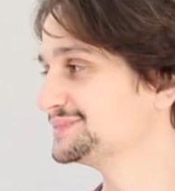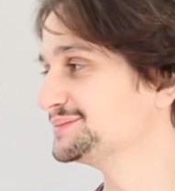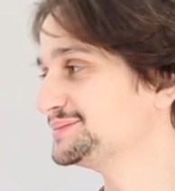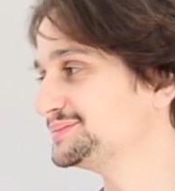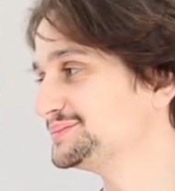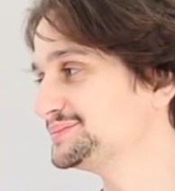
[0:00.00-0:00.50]

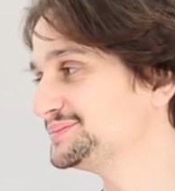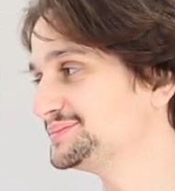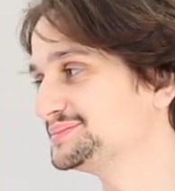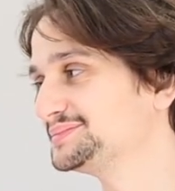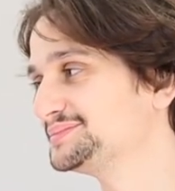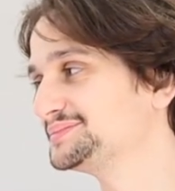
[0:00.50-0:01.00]

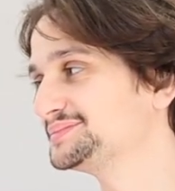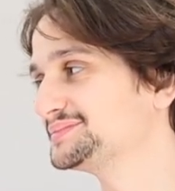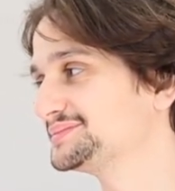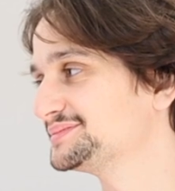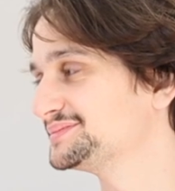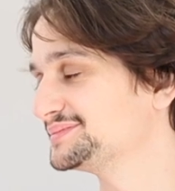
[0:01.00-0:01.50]

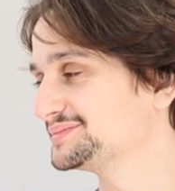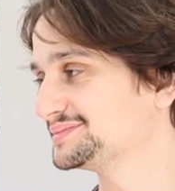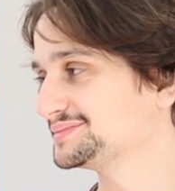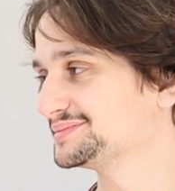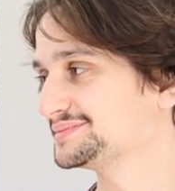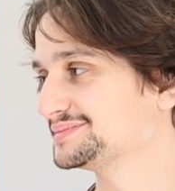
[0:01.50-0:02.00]

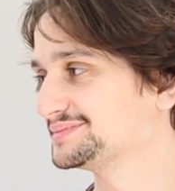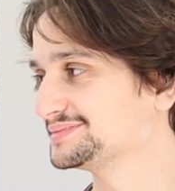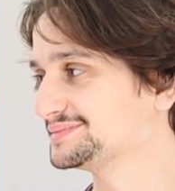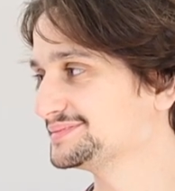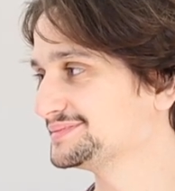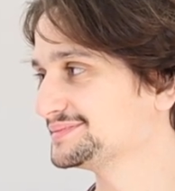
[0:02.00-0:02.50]

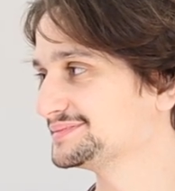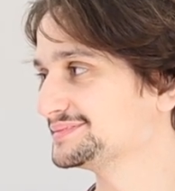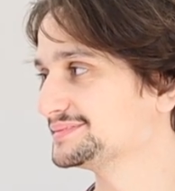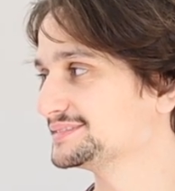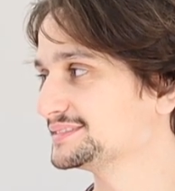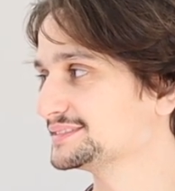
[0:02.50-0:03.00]

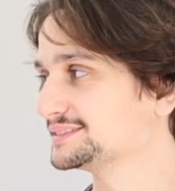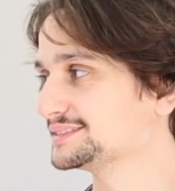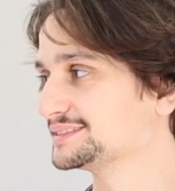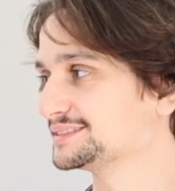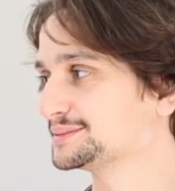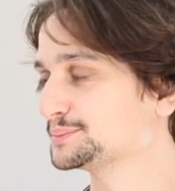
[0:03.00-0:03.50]

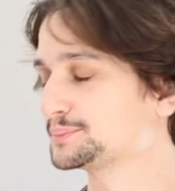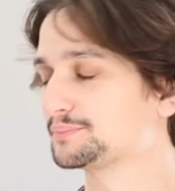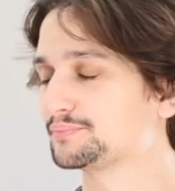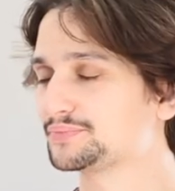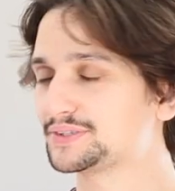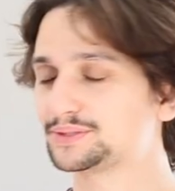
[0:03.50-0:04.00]

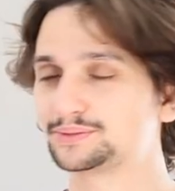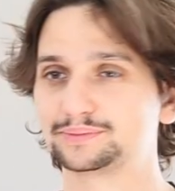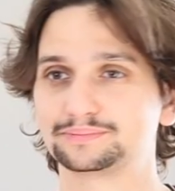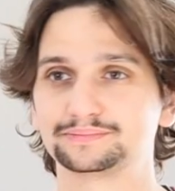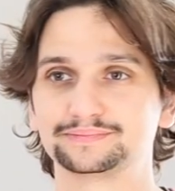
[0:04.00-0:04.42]
(silent)